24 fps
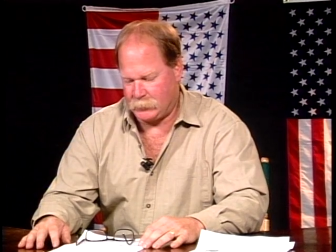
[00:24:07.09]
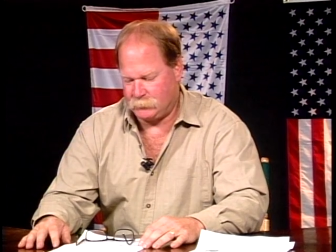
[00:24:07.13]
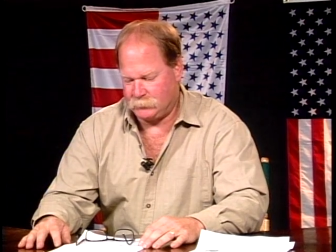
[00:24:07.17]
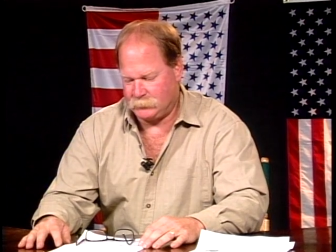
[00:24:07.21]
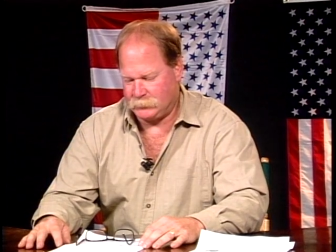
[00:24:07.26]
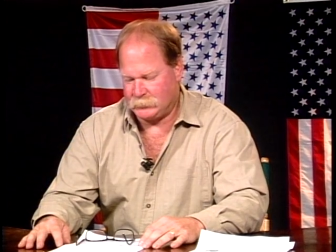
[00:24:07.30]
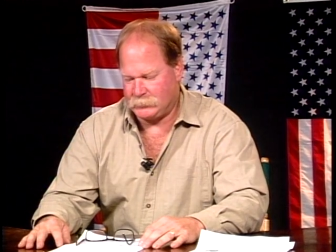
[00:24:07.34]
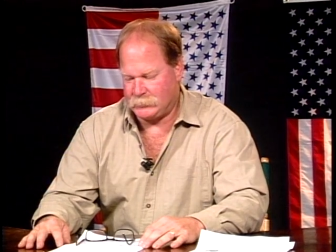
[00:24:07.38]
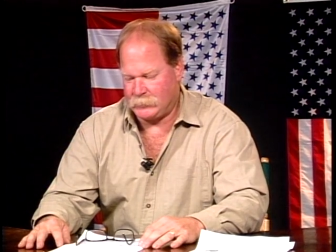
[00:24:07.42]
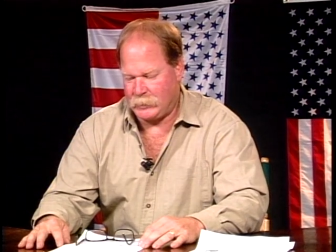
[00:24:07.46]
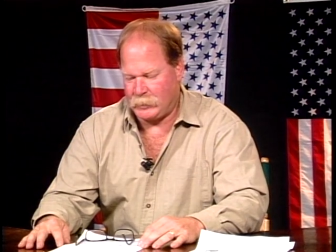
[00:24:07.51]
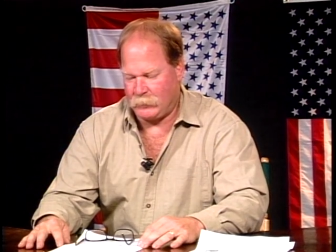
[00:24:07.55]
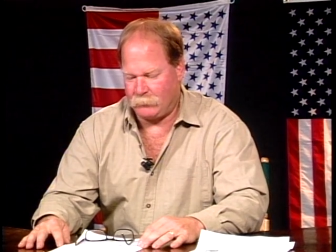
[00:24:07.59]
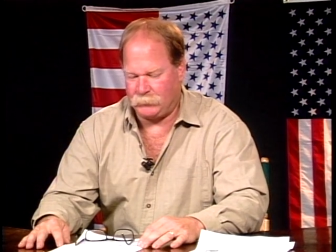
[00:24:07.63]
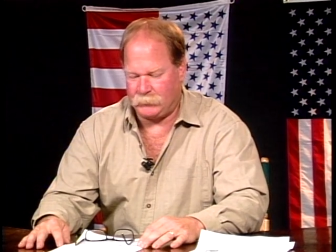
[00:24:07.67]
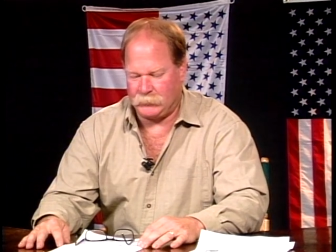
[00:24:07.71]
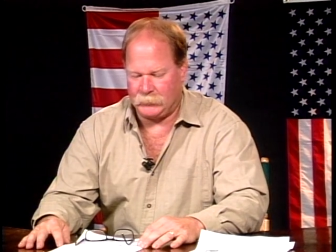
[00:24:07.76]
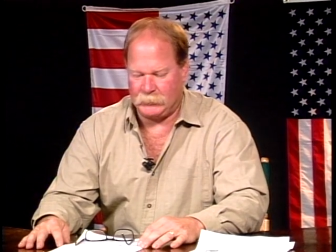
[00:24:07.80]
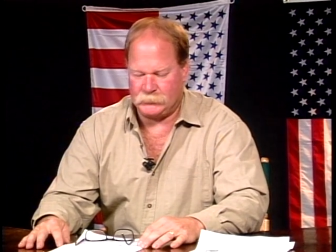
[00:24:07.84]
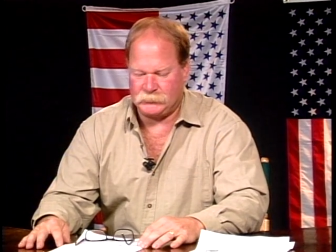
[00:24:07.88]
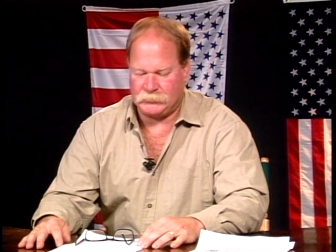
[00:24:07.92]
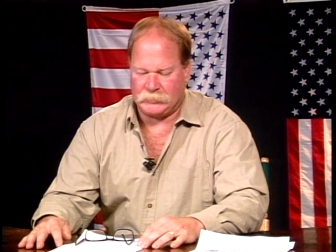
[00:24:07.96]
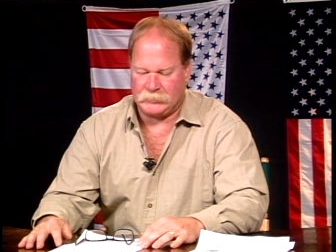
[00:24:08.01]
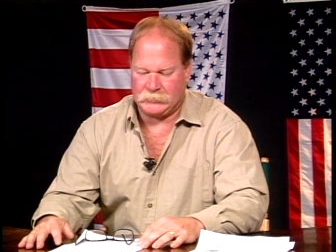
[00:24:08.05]
didn't have
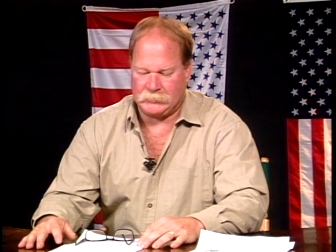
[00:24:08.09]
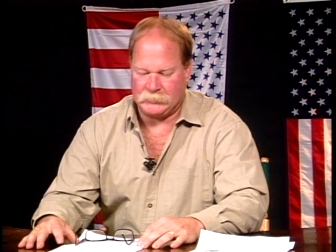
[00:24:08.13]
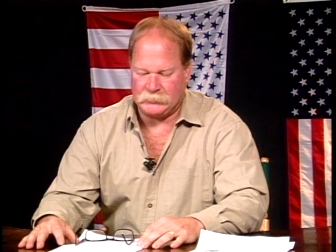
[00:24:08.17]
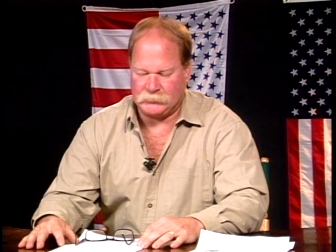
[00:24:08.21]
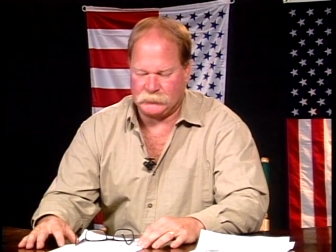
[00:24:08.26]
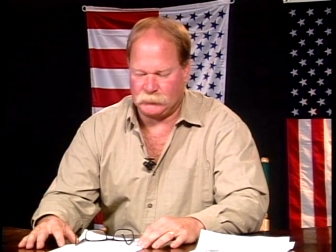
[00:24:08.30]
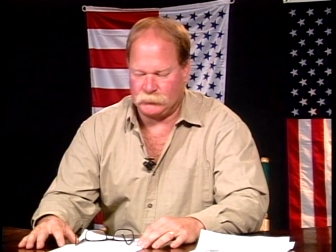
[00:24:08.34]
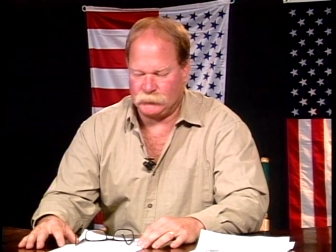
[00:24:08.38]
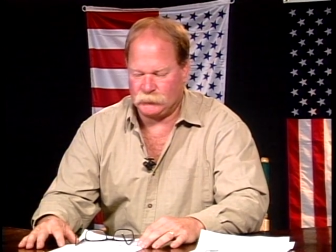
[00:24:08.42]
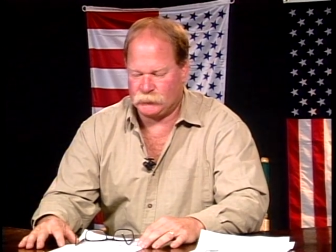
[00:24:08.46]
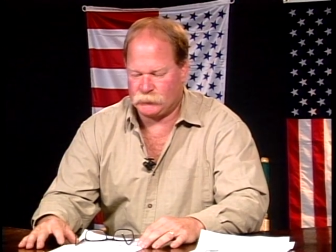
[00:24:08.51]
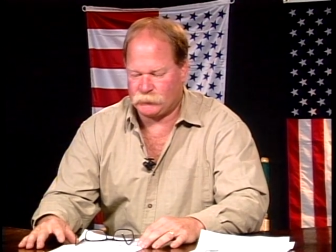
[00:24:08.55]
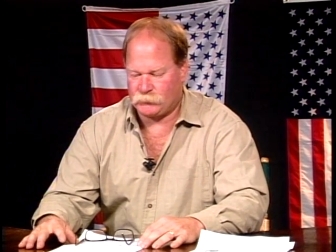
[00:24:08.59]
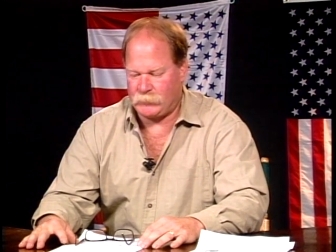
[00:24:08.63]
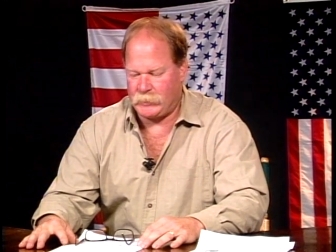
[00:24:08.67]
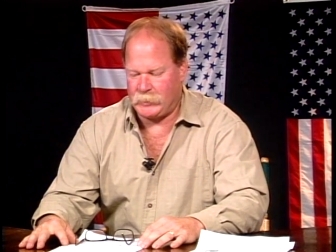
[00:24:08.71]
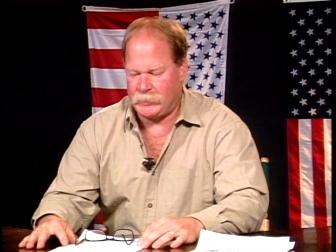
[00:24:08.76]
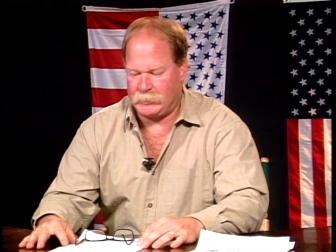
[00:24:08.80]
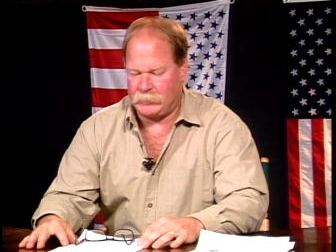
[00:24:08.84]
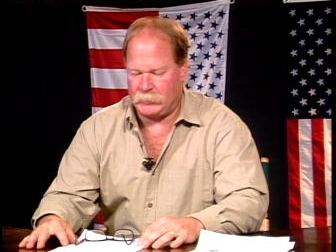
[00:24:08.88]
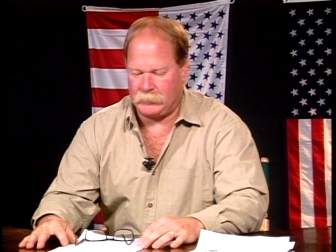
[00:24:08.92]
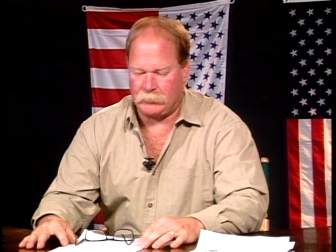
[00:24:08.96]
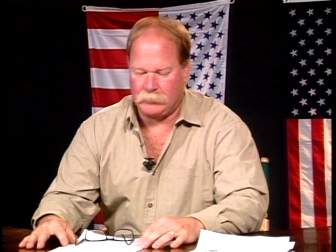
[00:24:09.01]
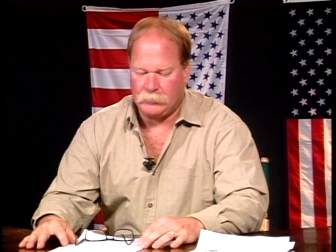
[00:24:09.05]
the education,
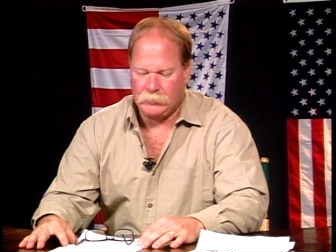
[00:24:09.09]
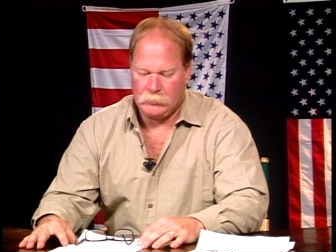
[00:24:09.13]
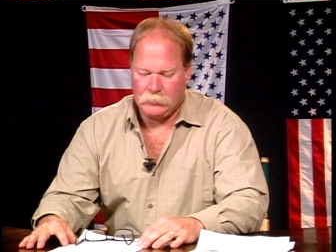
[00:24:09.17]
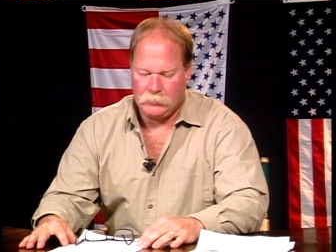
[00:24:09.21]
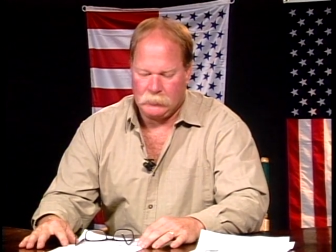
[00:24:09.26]
training,